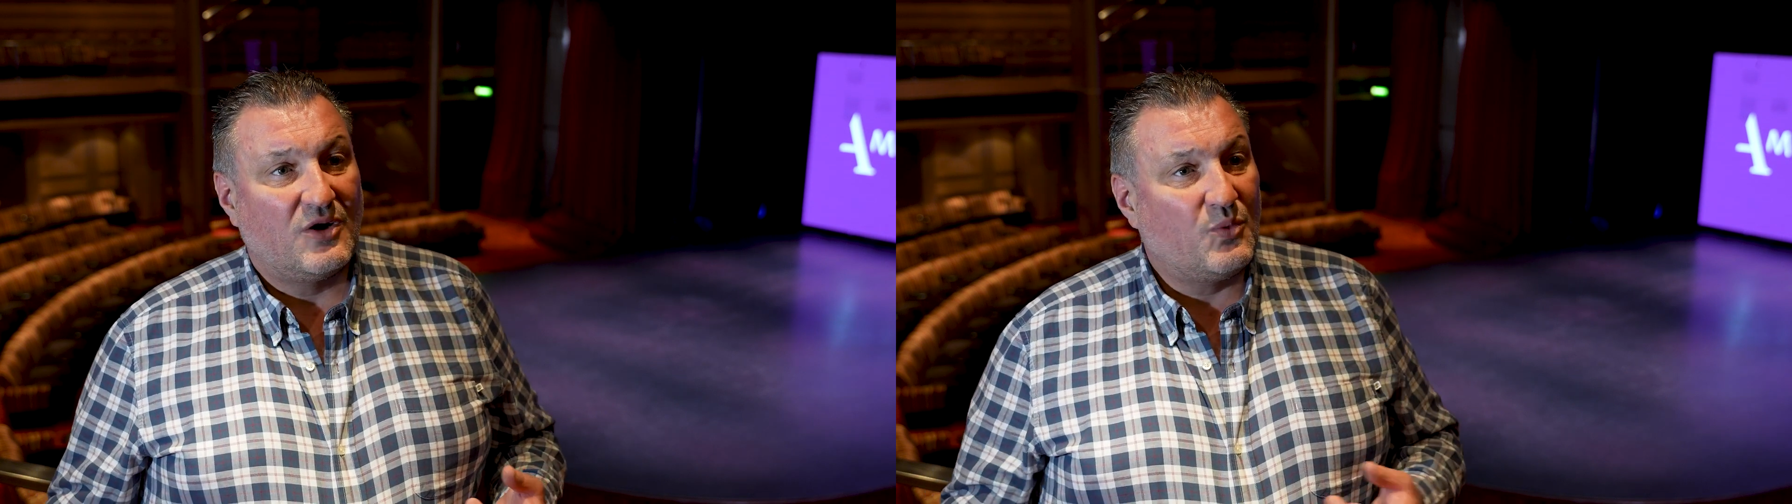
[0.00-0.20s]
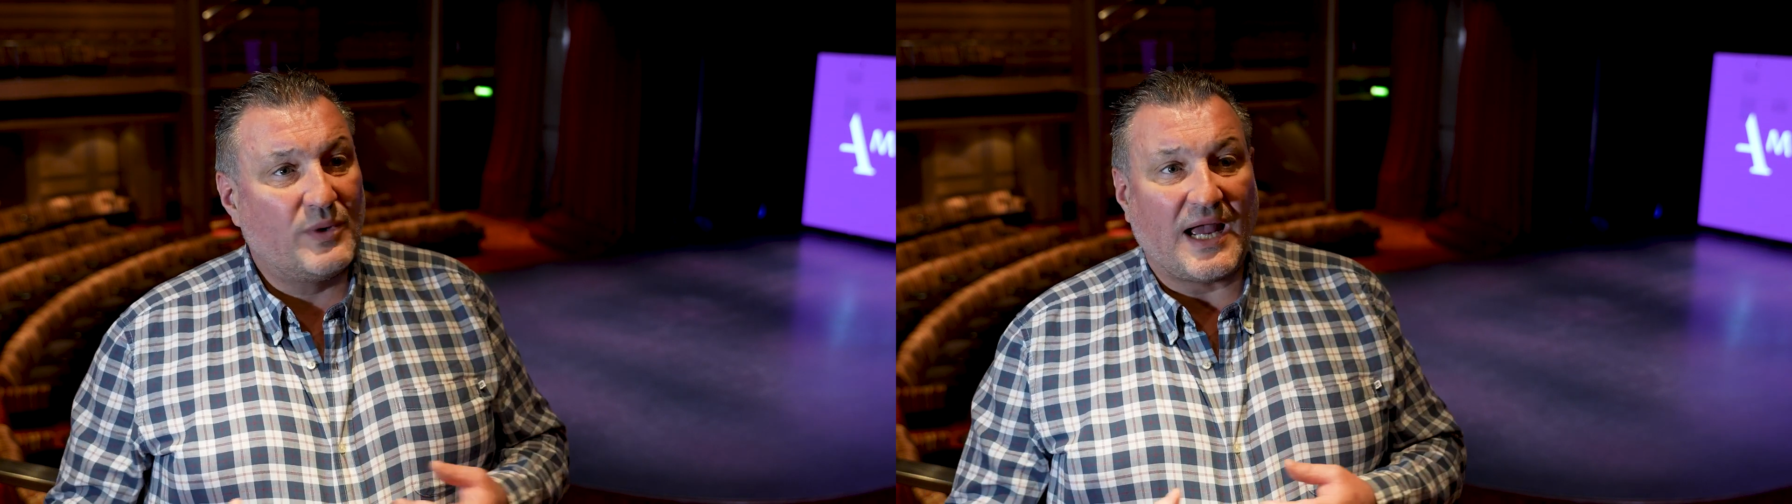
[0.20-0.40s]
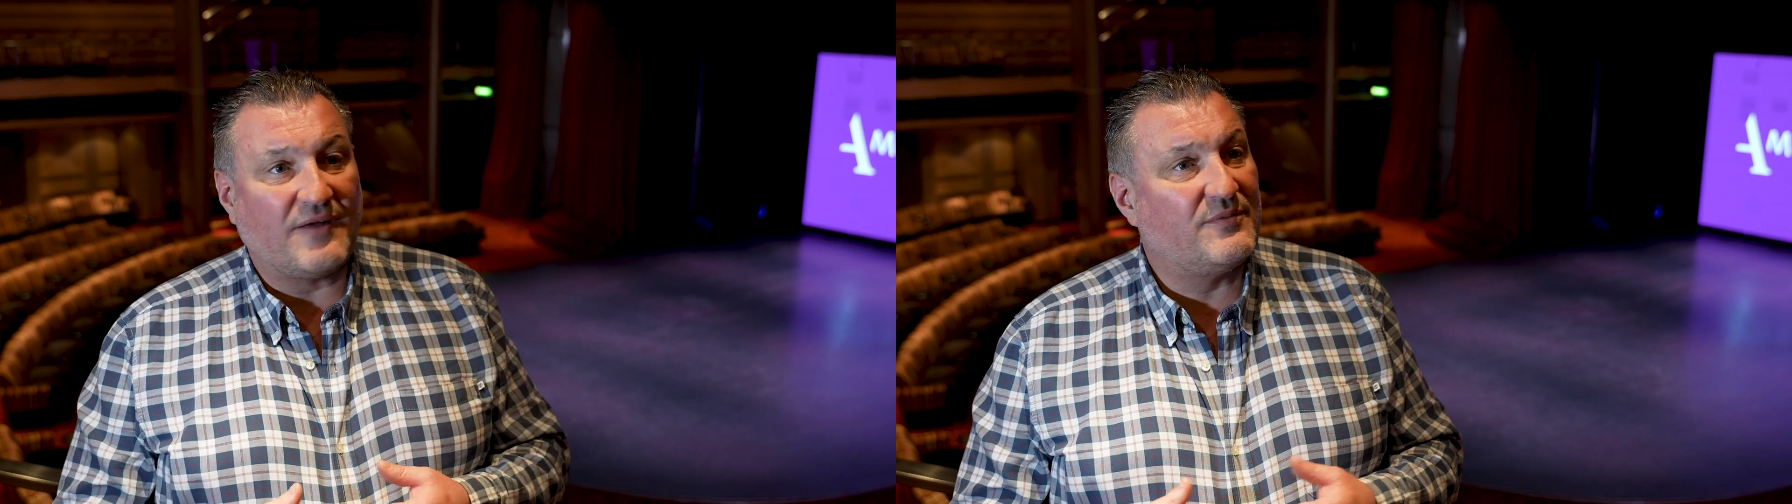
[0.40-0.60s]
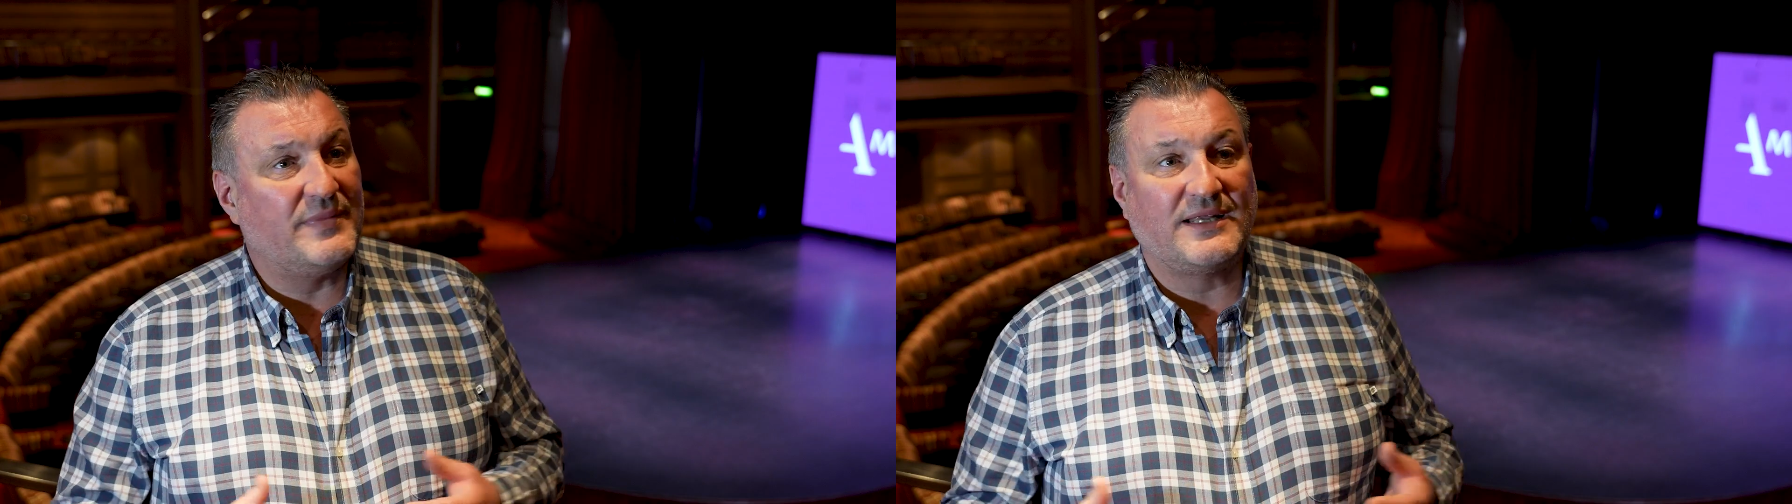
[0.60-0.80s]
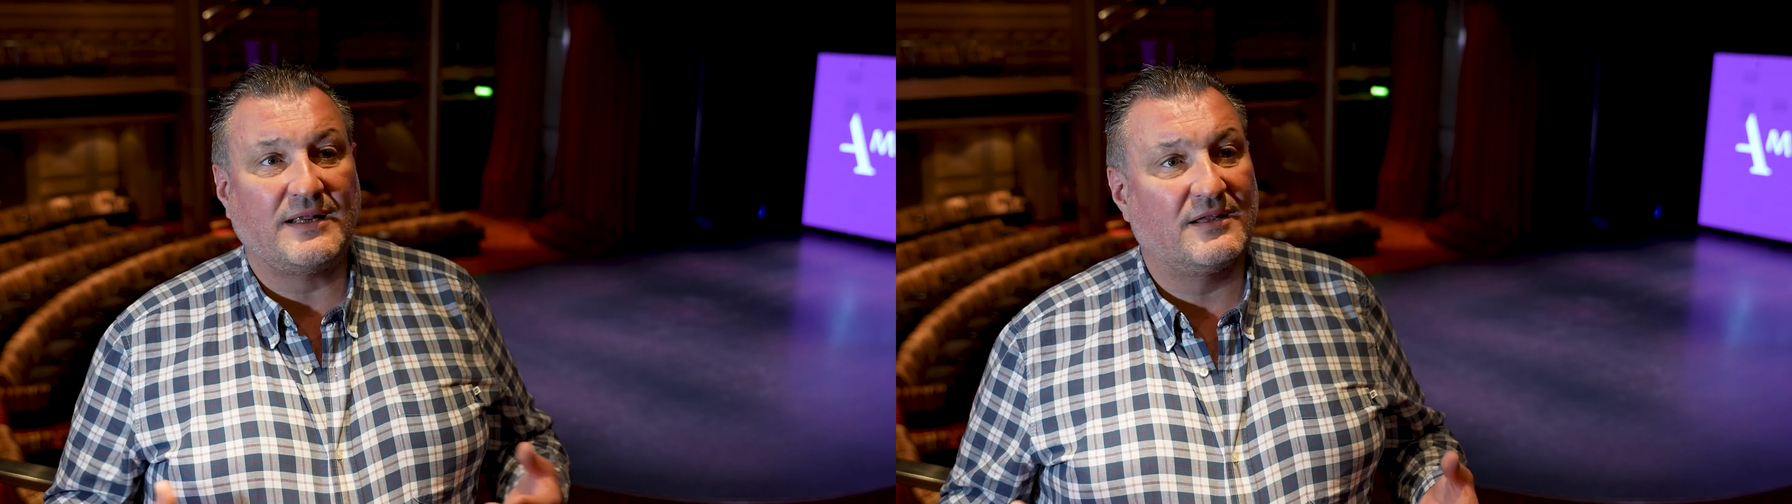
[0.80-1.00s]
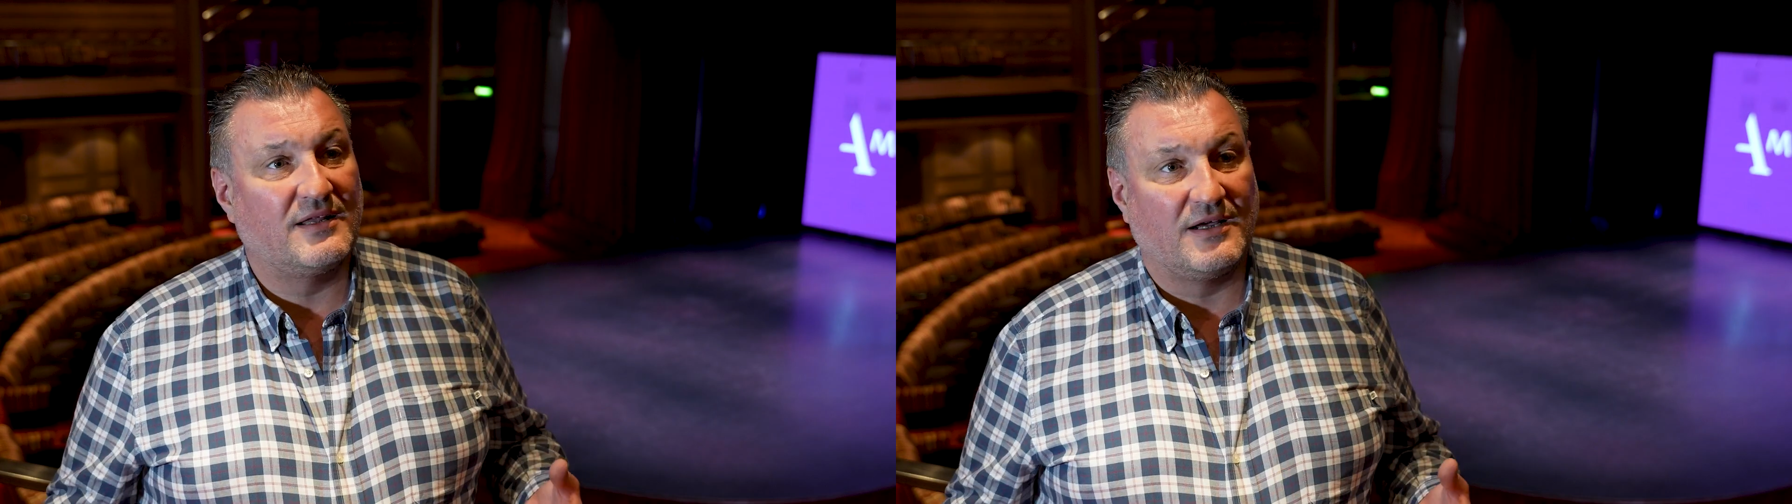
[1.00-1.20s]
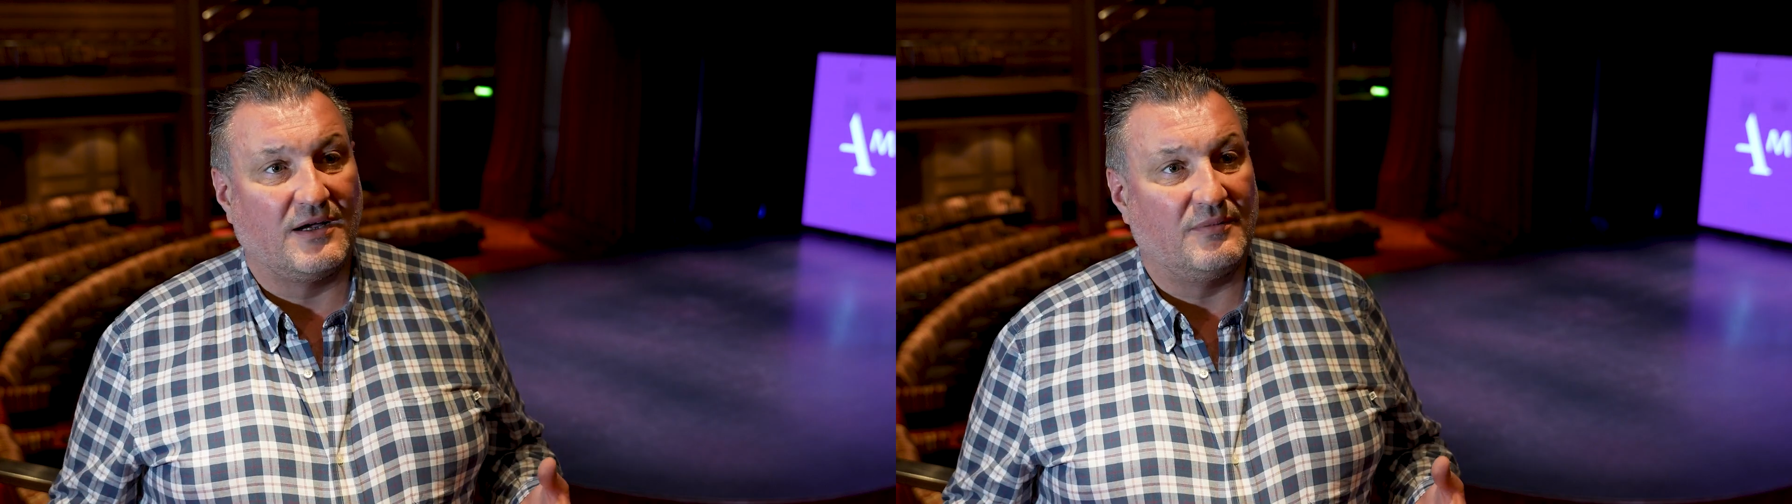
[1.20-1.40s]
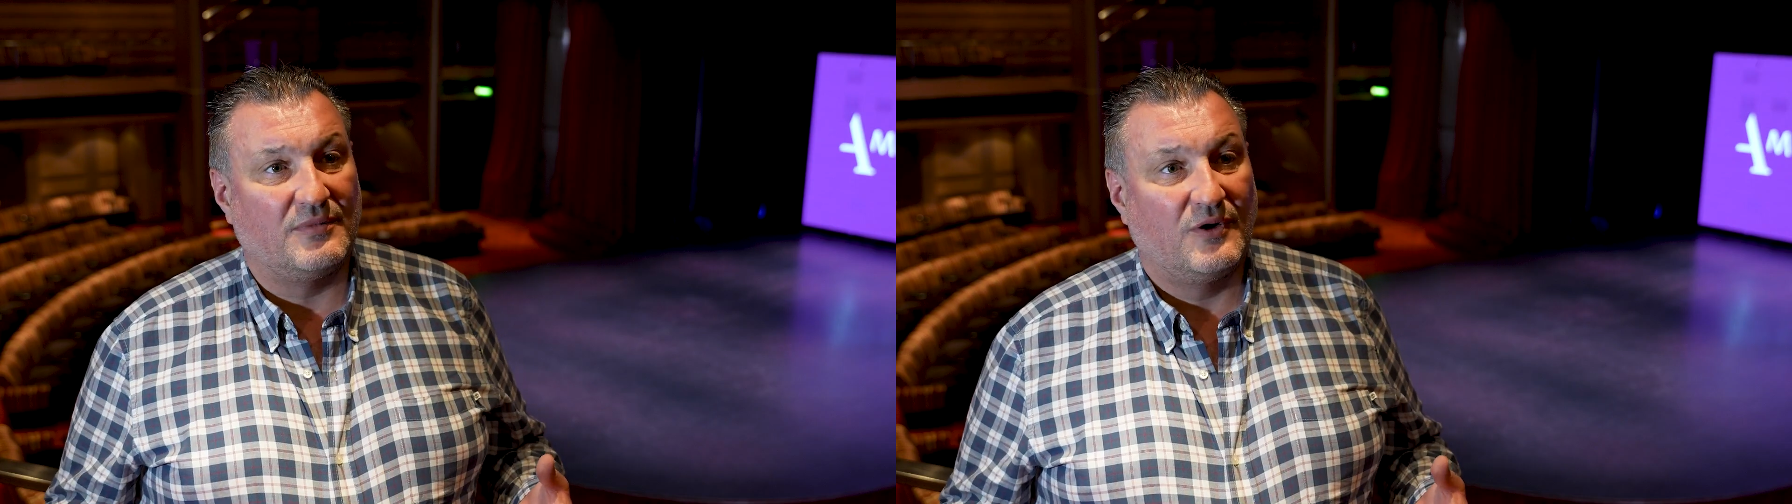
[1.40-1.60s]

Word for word: we haven't made anything up.